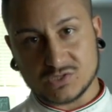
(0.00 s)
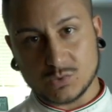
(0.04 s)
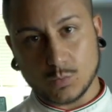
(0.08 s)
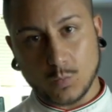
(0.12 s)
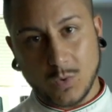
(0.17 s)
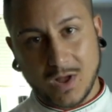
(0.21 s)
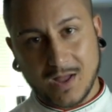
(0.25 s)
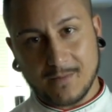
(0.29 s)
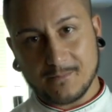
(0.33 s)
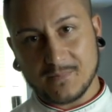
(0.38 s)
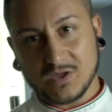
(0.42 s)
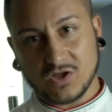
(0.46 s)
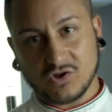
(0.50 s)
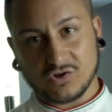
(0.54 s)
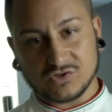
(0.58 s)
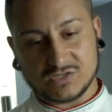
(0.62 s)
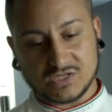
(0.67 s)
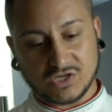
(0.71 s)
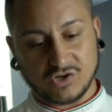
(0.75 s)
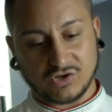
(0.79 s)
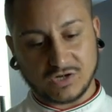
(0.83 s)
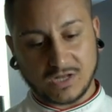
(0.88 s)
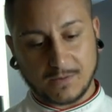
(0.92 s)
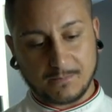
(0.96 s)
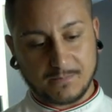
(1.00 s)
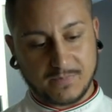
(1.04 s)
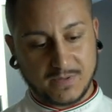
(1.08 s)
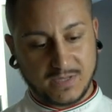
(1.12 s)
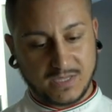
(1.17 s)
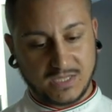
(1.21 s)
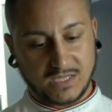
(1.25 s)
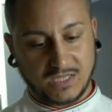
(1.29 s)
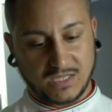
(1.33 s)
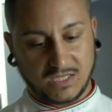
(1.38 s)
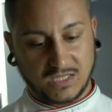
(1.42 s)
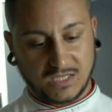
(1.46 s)
One, because it's gonna
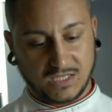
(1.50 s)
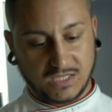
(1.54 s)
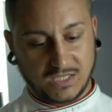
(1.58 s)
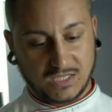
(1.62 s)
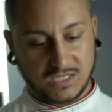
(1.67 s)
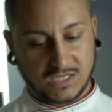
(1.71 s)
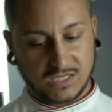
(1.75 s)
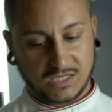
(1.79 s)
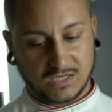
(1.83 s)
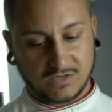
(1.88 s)
be